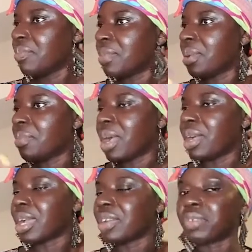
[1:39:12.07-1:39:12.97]
me
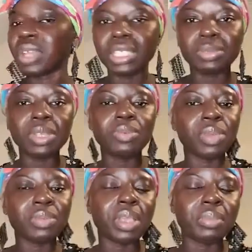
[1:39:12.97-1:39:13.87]
ba gatwick and me hu
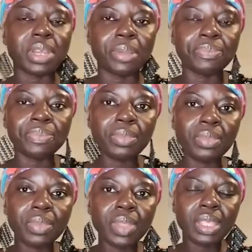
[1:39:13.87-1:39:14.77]
be bia me
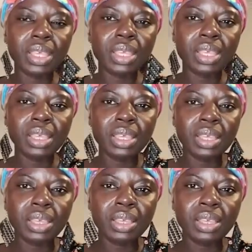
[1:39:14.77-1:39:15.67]

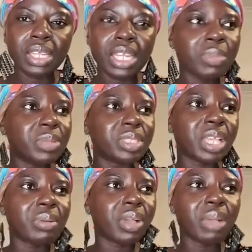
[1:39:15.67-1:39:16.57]
na me
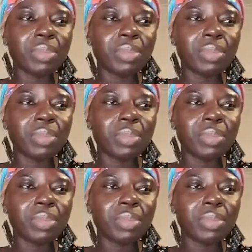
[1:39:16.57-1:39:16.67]
say